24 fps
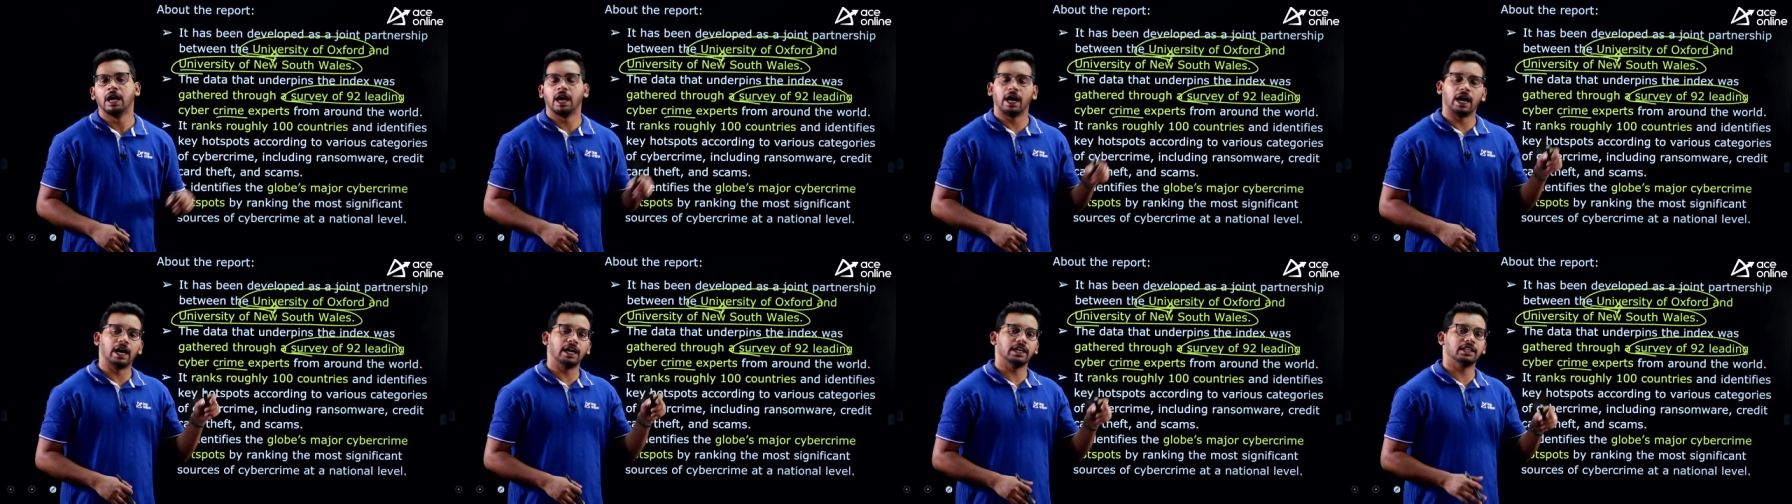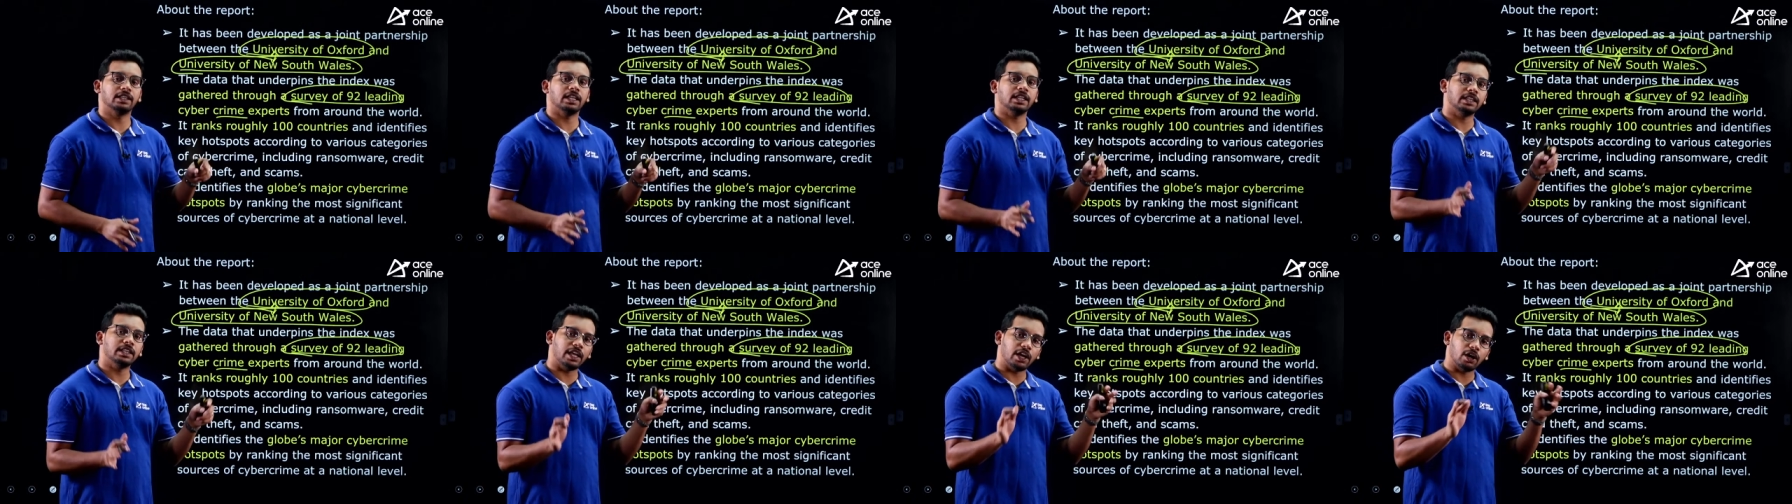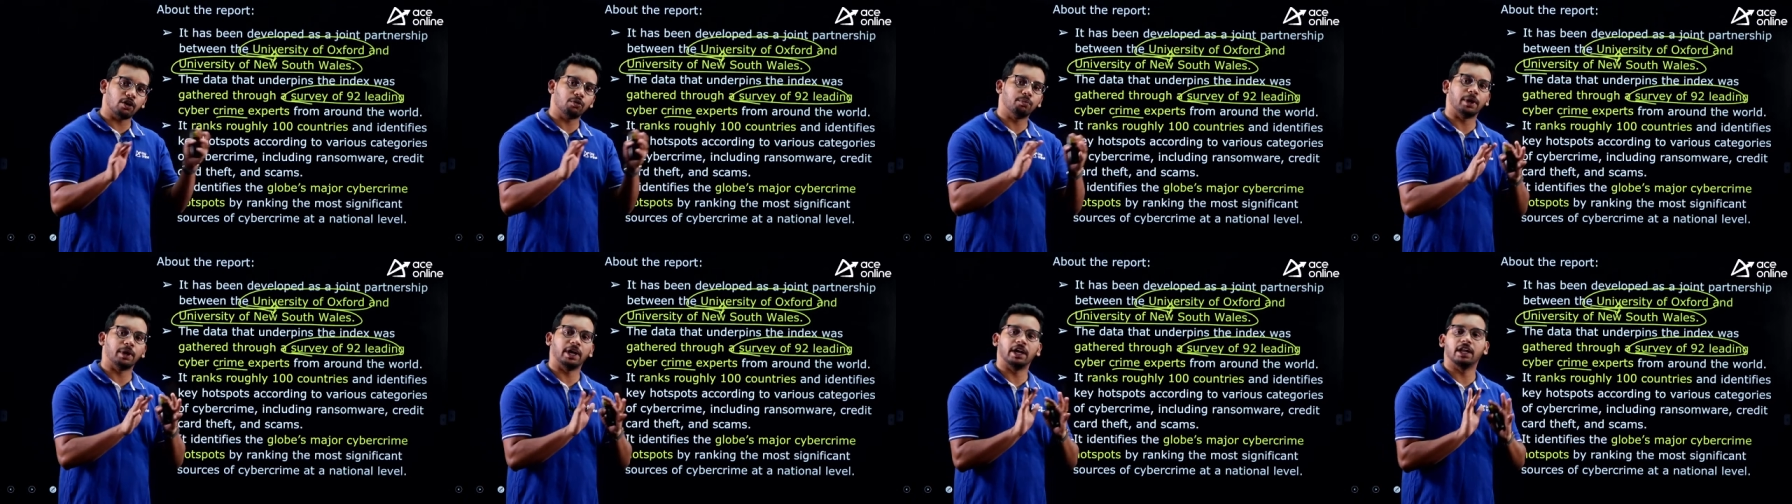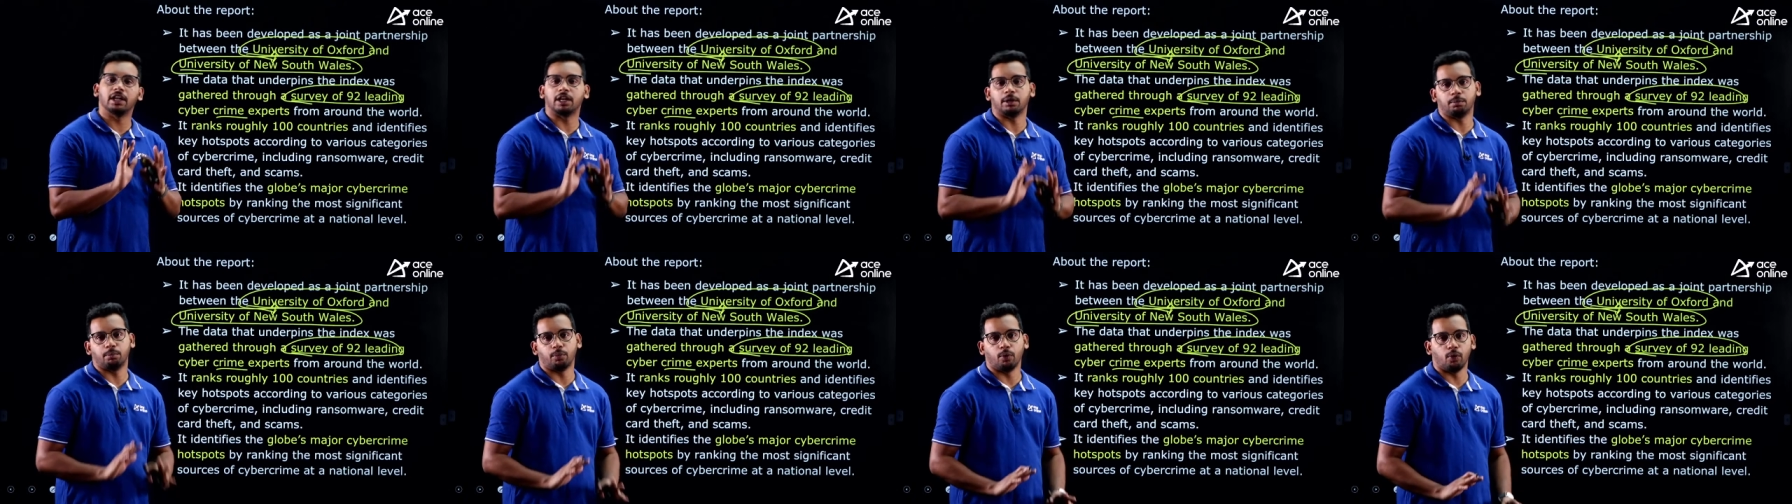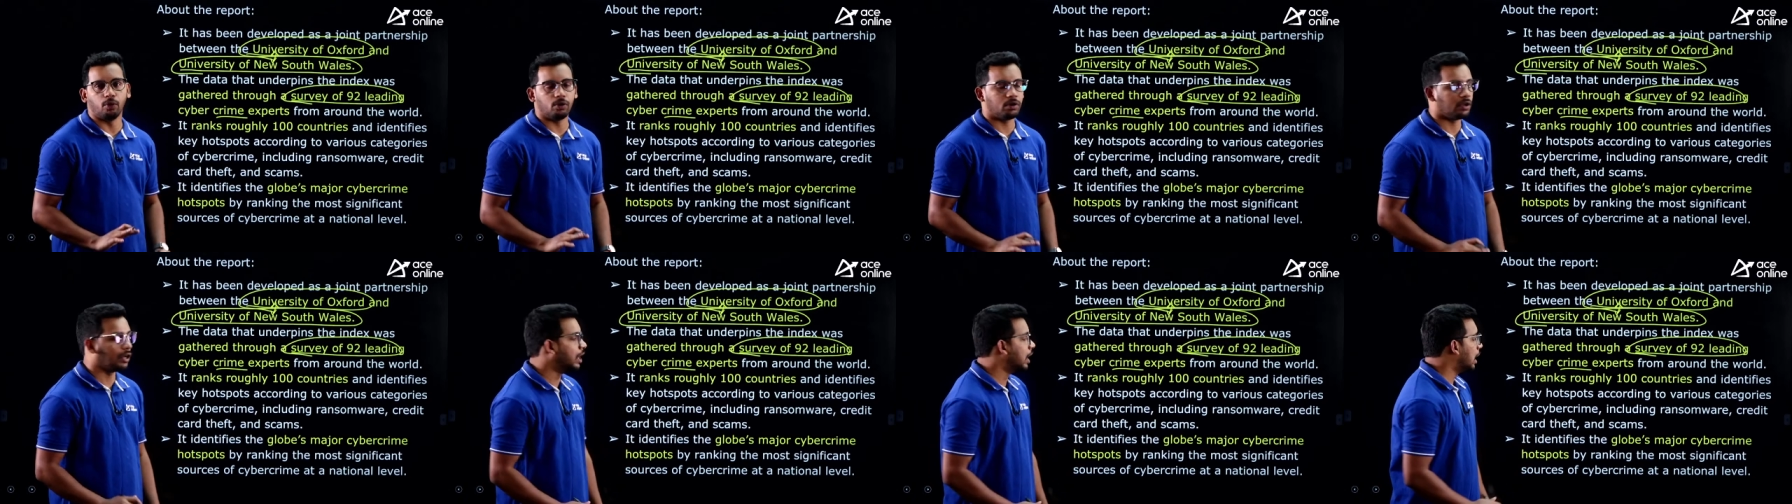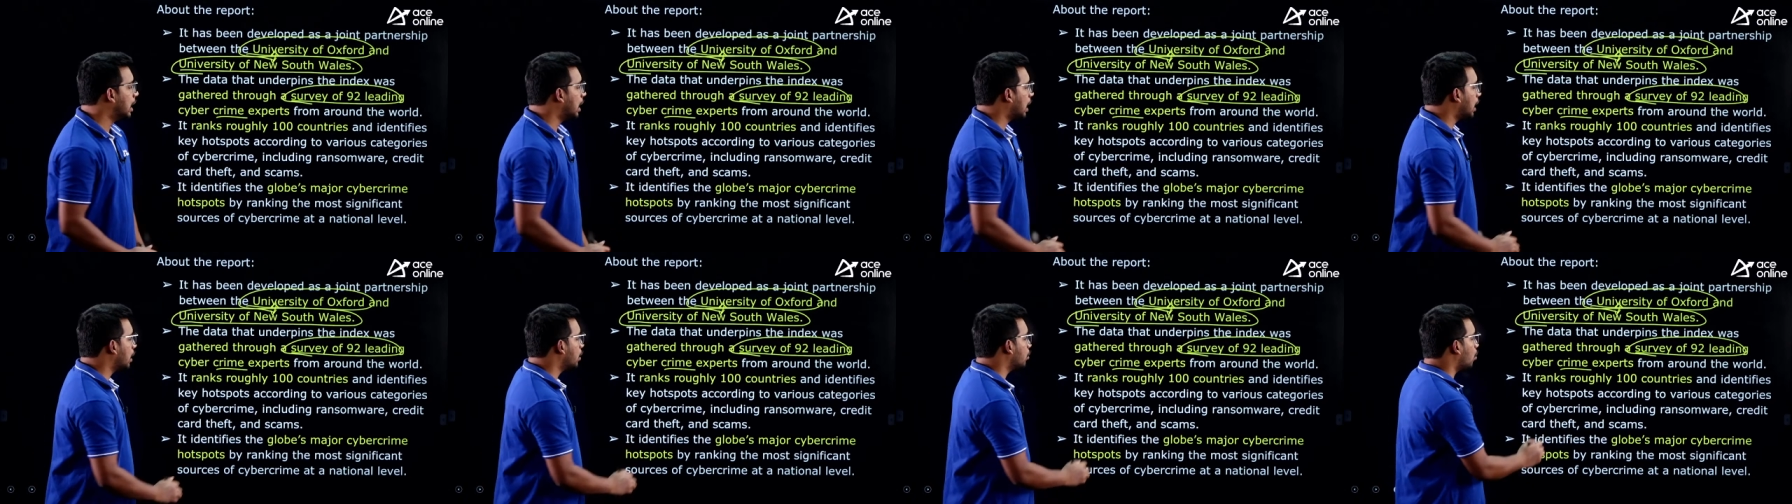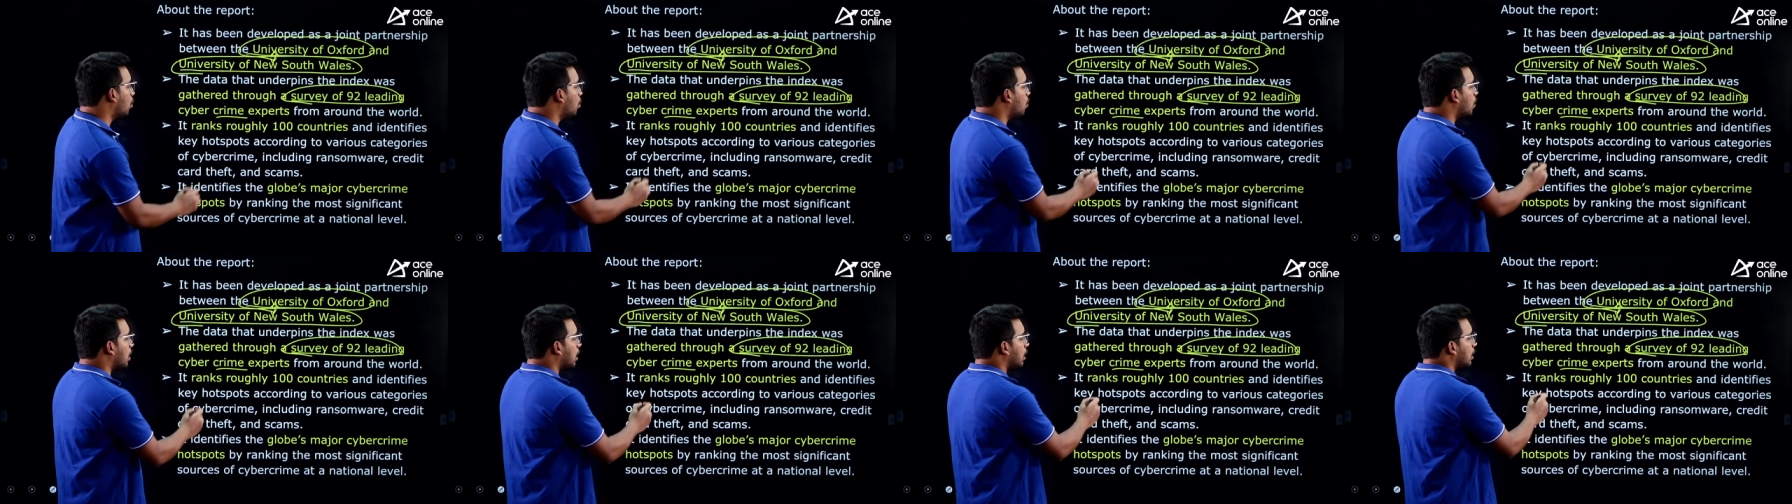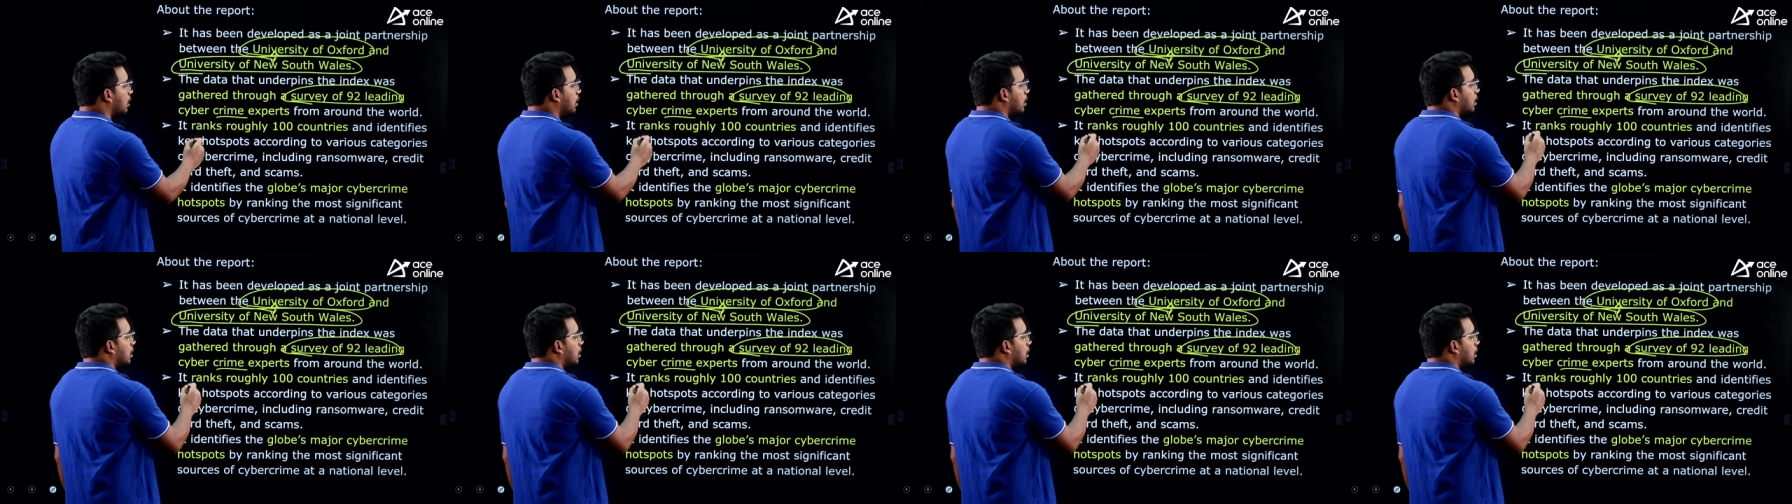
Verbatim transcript: and then they have made a report. And over